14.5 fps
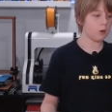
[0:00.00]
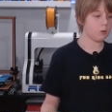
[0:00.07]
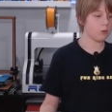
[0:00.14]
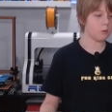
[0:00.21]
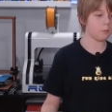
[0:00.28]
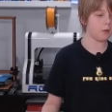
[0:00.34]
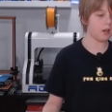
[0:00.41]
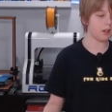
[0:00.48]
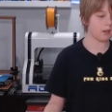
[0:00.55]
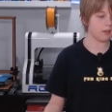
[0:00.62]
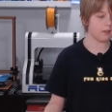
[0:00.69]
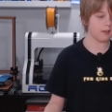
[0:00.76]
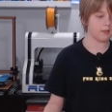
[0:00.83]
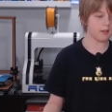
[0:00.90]

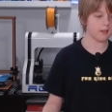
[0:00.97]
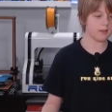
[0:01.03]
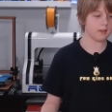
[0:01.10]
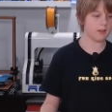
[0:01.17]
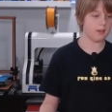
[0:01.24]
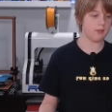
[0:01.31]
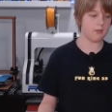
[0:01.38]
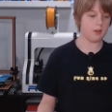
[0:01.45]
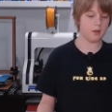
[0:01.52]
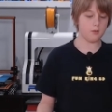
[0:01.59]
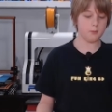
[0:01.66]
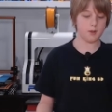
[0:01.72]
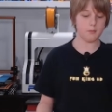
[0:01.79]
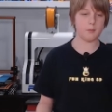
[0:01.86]
Robotics sent us this
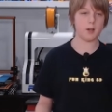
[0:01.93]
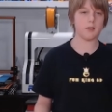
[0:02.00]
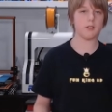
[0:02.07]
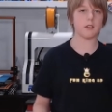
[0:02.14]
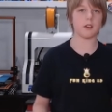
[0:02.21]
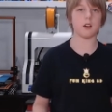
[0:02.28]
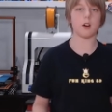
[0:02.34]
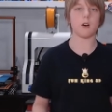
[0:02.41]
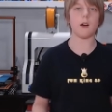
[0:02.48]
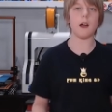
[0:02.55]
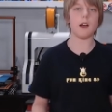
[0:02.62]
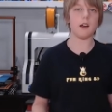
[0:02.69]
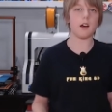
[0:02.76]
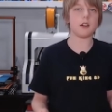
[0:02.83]
filament months ago
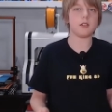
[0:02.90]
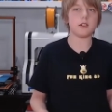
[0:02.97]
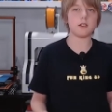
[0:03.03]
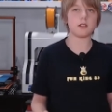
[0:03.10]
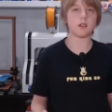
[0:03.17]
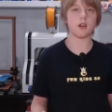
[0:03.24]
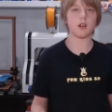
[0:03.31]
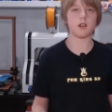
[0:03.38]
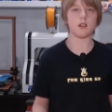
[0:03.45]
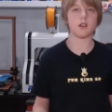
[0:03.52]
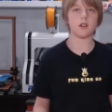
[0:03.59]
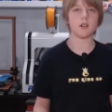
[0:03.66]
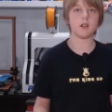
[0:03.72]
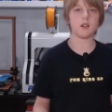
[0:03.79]
and I just got
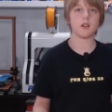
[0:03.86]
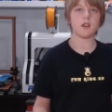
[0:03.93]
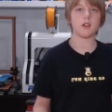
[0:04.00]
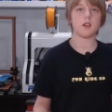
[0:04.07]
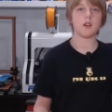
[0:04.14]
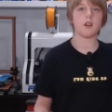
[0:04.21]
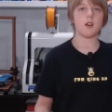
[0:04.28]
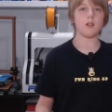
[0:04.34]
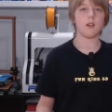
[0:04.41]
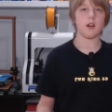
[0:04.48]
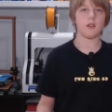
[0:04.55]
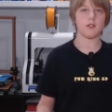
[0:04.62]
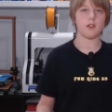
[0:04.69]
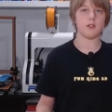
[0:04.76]

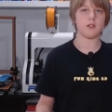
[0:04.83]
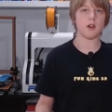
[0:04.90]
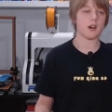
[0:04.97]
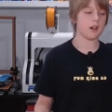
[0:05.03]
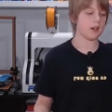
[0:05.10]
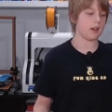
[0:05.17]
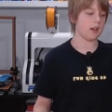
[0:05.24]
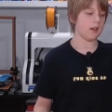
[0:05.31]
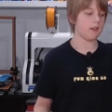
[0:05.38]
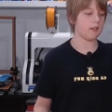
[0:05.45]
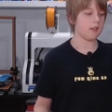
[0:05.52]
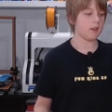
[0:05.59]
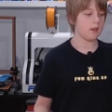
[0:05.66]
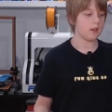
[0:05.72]
around to trying it.
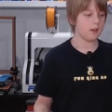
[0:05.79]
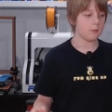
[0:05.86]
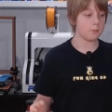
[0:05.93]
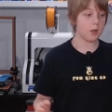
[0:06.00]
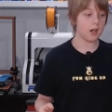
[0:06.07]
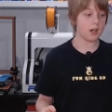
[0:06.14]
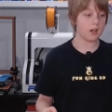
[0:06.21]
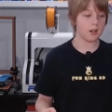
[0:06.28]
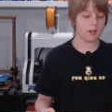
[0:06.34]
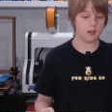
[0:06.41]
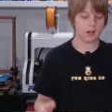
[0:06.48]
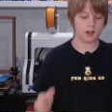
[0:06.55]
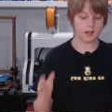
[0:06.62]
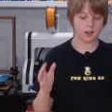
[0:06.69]
But
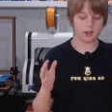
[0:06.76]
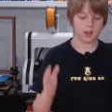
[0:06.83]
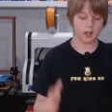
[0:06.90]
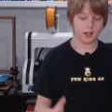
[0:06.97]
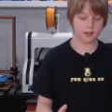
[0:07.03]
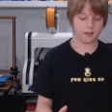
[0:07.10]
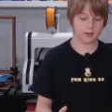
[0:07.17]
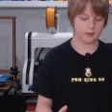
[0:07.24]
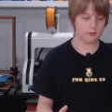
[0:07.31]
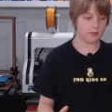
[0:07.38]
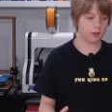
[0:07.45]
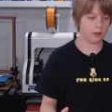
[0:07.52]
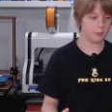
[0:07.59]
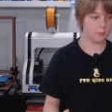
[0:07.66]
I like this
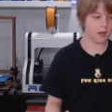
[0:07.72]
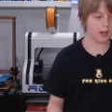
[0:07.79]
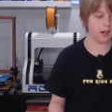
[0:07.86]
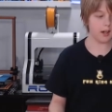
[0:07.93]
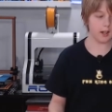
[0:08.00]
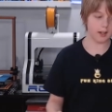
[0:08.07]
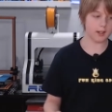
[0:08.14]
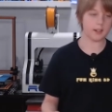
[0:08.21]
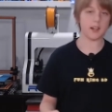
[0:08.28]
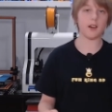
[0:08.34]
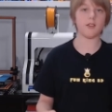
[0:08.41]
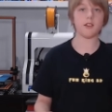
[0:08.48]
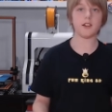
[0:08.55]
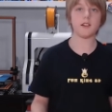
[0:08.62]
filament and I can
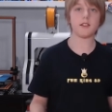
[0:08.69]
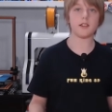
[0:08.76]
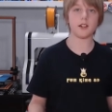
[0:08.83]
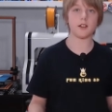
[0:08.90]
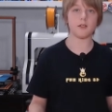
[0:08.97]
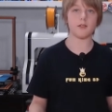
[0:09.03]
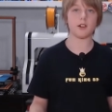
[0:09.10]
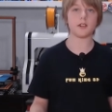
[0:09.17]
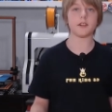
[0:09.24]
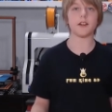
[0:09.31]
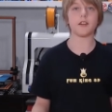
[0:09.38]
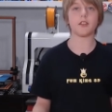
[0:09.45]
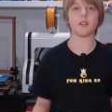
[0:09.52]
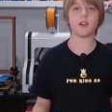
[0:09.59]
definitely see a Fun
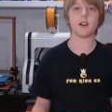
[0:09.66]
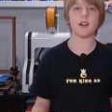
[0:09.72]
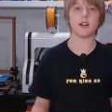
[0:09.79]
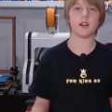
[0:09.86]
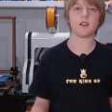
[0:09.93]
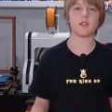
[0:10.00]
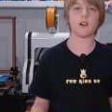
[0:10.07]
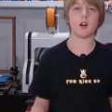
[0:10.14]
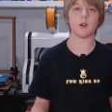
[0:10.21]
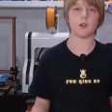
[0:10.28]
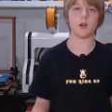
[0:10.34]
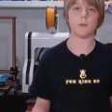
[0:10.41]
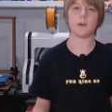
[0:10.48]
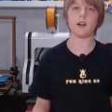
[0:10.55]
King 3D crown
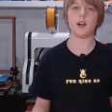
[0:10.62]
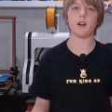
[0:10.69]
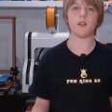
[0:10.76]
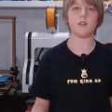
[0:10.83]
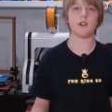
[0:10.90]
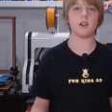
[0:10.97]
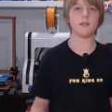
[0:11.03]
coming out of it.